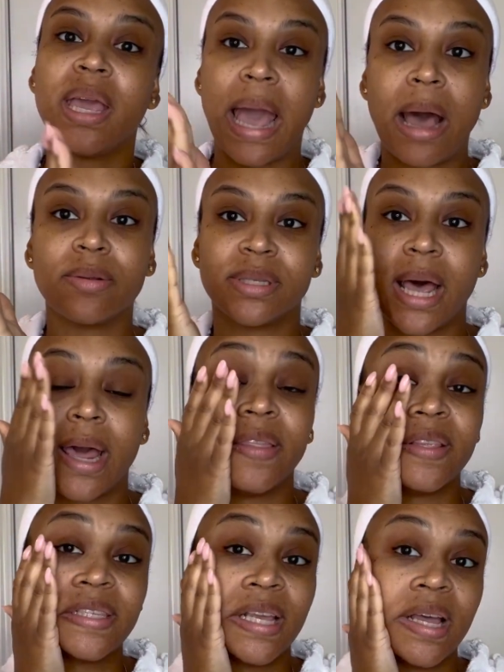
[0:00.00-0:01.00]
outside in the
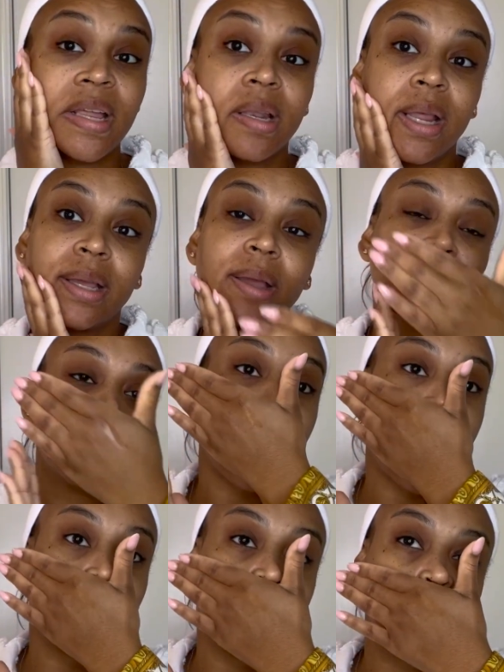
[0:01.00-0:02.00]
sun, like for
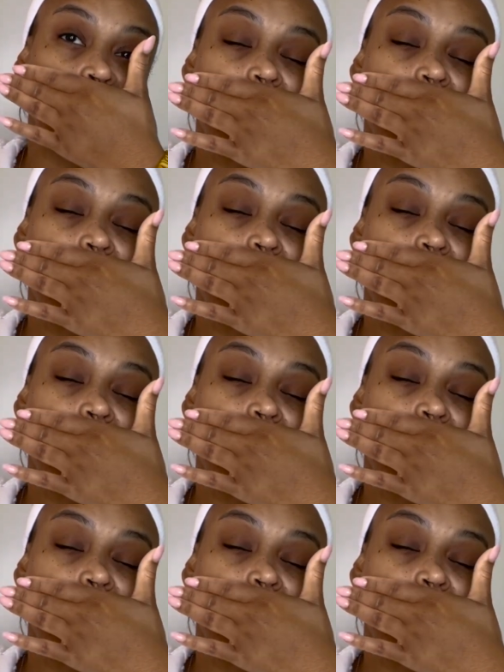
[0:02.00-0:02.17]
hours.